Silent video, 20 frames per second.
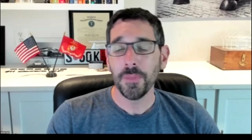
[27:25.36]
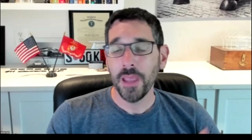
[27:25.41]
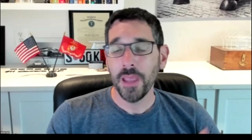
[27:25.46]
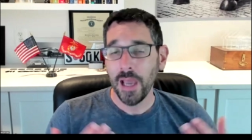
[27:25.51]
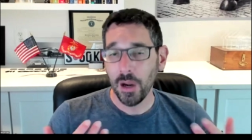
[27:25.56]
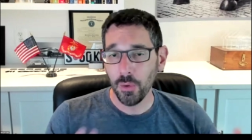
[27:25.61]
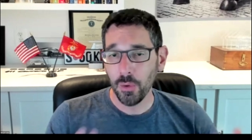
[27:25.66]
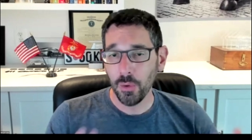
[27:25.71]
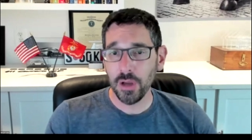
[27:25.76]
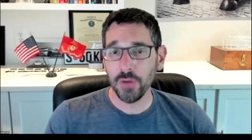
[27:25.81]

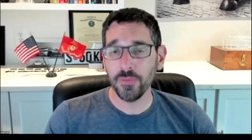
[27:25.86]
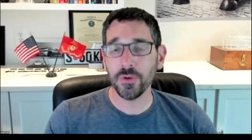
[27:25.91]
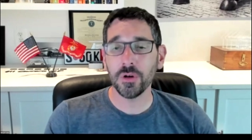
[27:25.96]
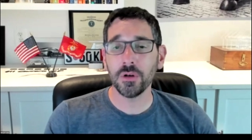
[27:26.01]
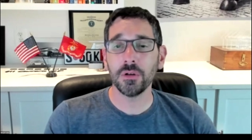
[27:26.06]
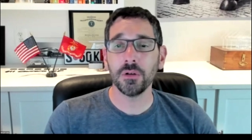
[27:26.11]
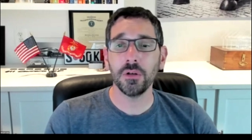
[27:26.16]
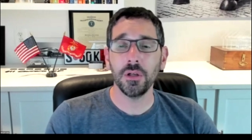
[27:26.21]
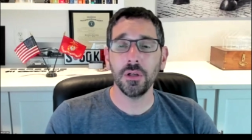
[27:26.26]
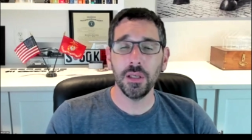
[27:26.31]

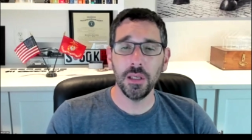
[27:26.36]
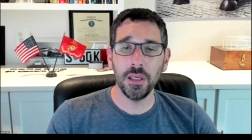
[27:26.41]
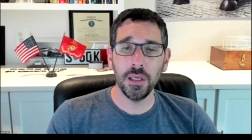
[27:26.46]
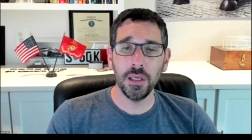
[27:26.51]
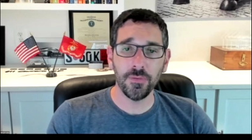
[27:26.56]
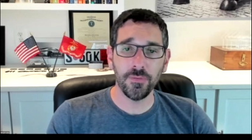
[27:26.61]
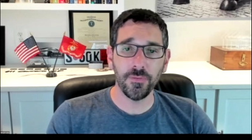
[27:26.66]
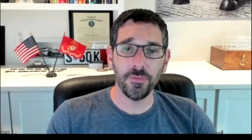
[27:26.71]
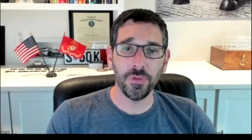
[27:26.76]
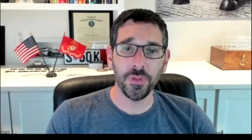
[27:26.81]
However,
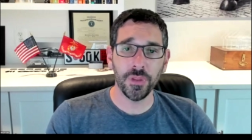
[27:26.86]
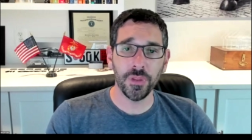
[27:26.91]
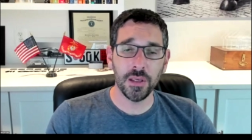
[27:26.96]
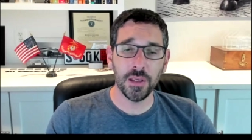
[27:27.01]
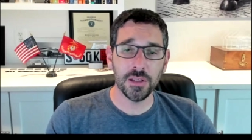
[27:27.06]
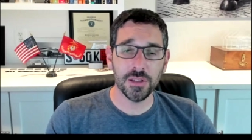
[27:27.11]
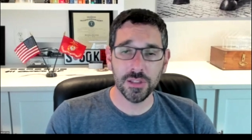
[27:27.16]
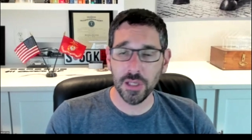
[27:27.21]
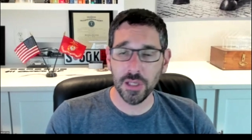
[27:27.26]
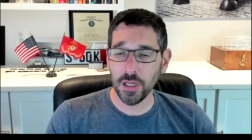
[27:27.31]
if
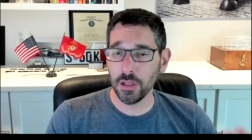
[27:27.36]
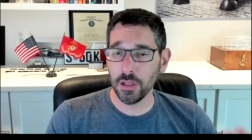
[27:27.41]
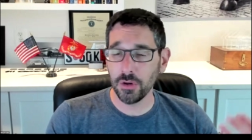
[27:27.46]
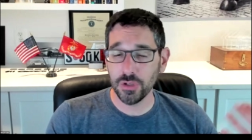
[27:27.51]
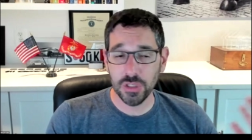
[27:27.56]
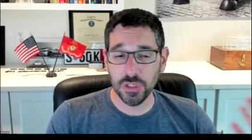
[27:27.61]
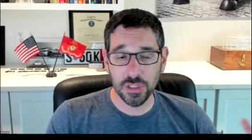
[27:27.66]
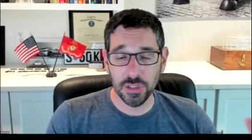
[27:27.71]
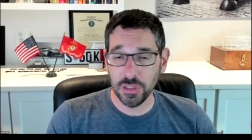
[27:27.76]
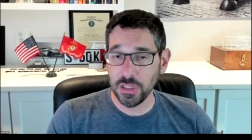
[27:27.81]
the seller
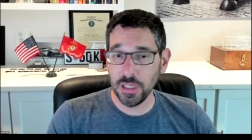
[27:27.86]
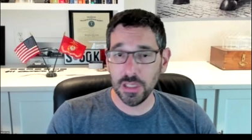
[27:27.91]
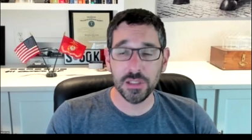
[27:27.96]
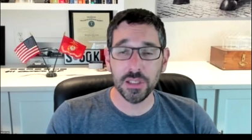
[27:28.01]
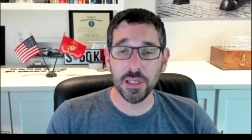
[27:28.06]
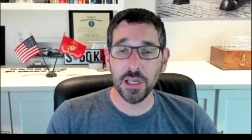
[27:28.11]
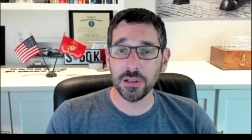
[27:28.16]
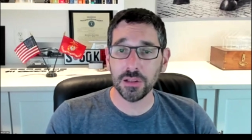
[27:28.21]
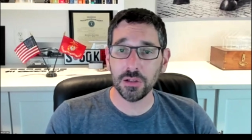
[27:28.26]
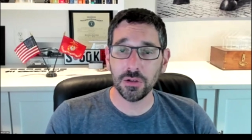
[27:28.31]
just needs
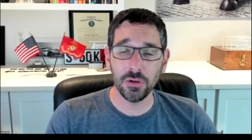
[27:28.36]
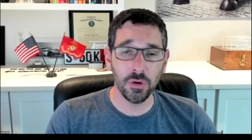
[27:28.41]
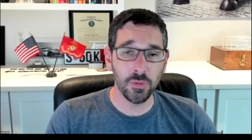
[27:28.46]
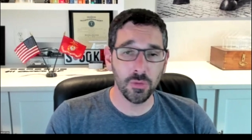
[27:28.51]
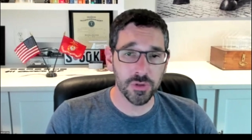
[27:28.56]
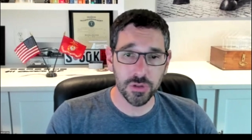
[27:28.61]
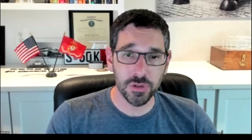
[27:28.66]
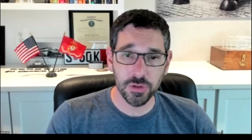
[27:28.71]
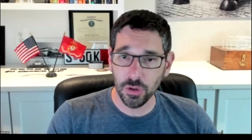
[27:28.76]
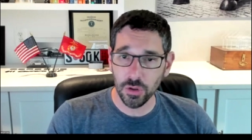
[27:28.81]
to get the home
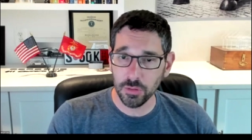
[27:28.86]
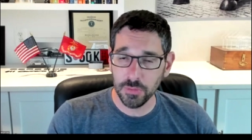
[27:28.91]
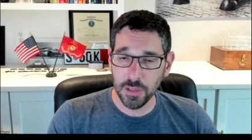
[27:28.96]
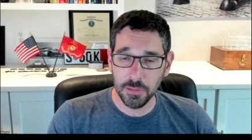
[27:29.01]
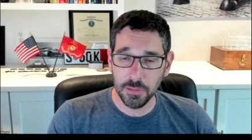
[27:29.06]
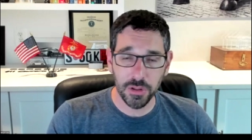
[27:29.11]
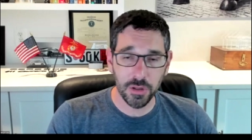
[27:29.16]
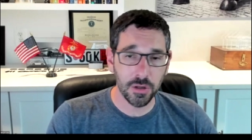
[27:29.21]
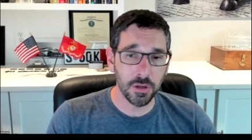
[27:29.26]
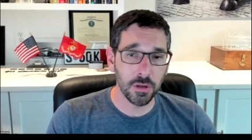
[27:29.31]
sold,
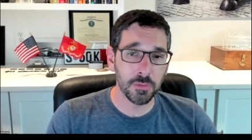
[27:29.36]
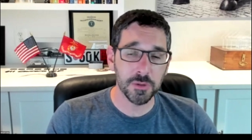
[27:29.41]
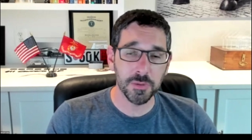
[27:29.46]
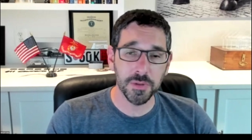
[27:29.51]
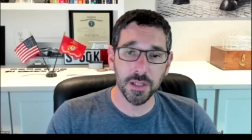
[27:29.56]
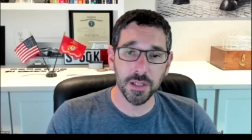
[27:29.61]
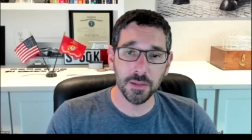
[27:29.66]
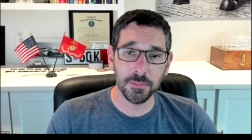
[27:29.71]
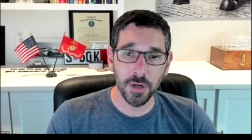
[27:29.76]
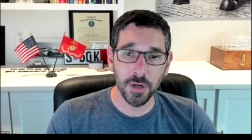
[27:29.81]
maybe the home's
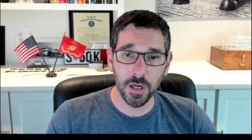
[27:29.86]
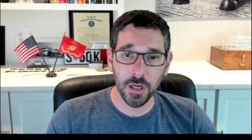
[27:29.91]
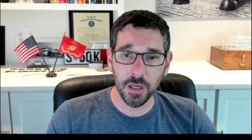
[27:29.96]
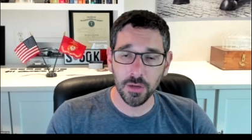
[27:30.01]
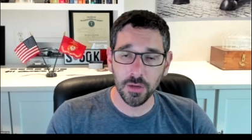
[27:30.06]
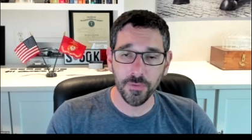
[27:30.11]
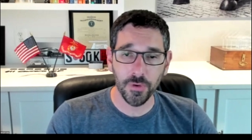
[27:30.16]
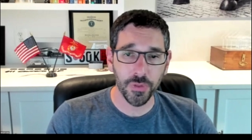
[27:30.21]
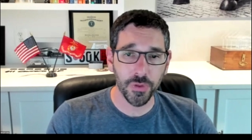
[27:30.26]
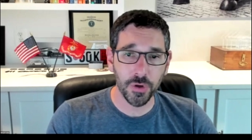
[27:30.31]
been on the
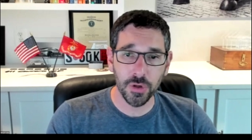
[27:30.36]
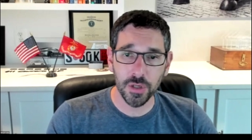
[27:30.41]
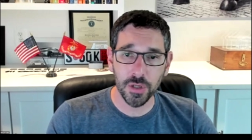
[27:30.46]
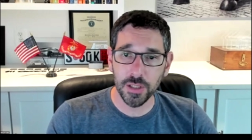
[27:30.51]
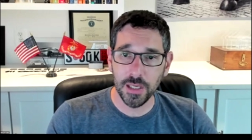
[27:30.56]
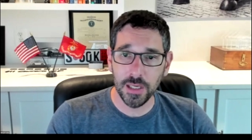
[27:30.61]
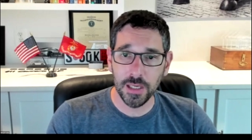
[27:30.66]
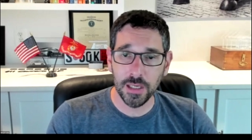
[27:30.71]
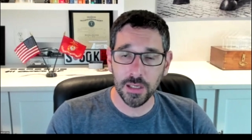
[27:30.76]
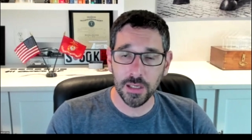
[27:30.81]
market for 30
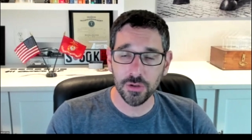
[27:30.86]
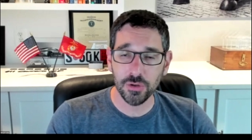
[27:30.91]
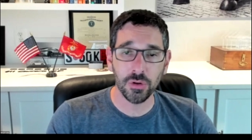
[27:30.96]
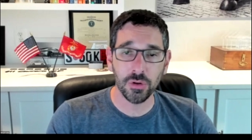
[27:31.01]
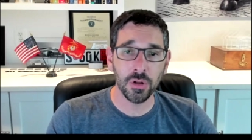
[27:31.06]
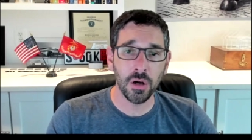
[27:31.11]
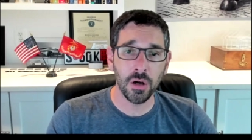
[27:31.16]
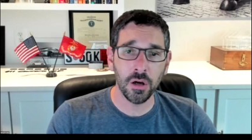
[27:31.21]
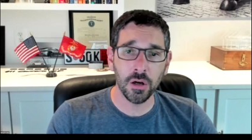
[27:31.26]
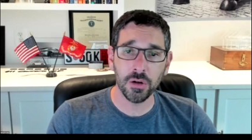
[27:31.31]
days or
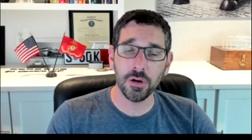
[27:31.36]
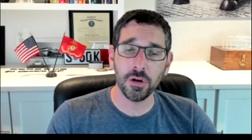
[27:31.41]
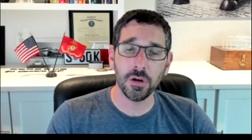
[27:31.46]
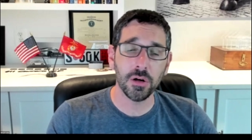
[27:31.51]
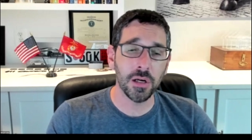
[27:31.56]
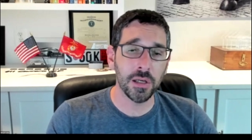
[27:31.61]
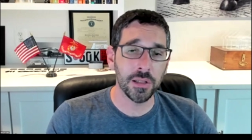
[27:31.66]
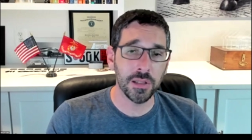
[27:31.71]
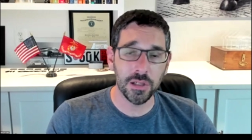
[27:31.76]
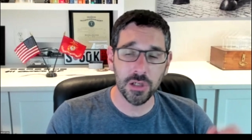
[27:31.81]

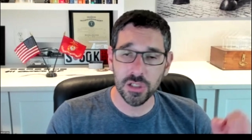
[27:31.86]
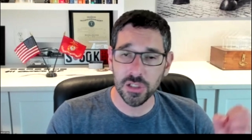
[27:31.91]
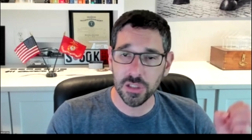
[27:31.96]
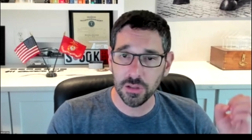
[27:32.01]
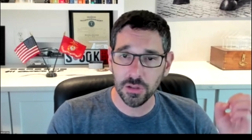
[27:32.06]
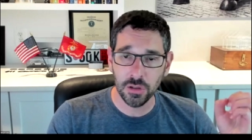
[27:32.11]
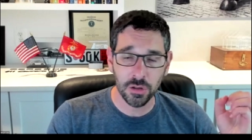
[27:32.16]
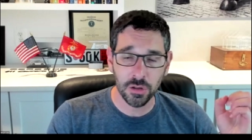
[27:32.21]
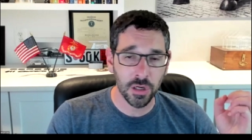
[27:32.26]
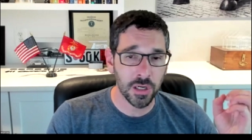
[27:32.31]
longer, and
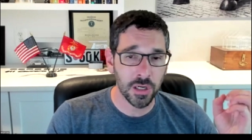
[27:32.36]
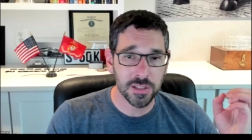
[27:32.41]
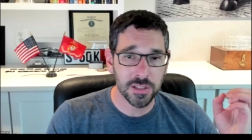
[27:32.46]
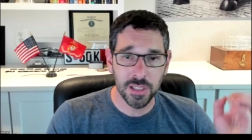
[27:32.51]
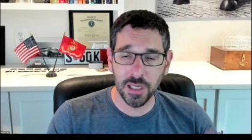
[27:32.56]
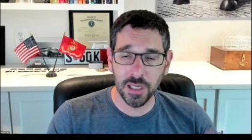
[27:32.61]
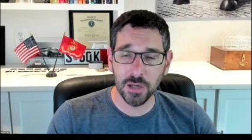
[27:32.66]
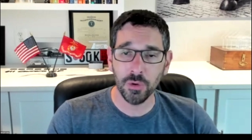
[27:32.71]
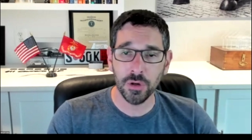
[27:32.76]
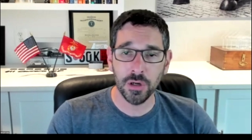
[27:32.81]
they're going to
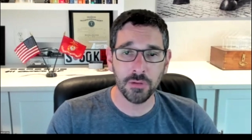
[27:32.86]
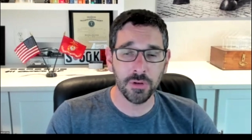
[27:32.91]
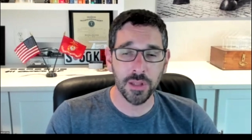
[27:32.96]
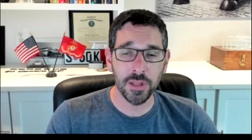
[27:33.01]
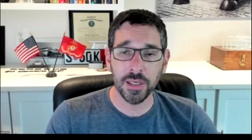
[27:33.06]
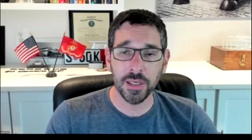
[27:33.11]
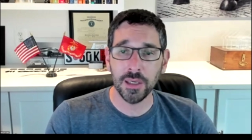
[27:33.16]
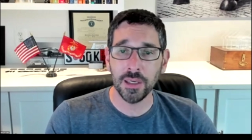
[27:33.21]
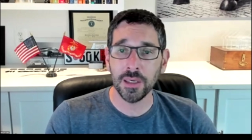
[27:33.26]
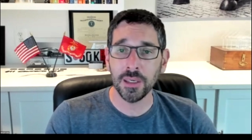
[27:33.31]
take whatever
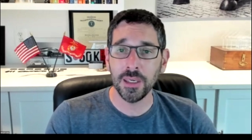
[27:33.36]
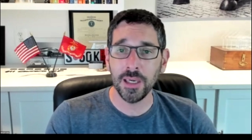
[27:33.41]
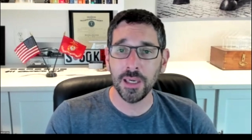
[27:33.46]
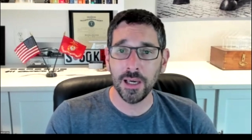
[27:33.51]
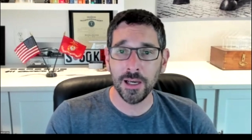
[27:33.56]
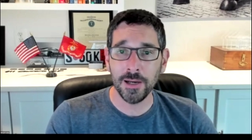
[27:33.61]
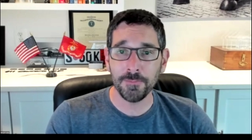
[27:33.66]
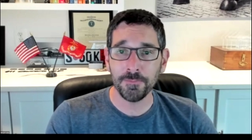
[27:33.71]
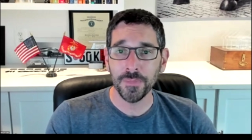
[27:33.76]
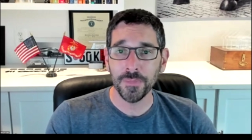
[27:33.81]
they can
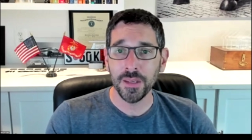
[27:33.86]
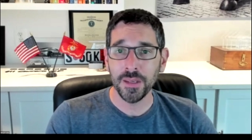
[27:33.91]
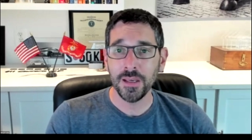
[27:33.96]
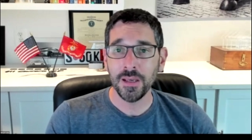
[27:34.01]
get,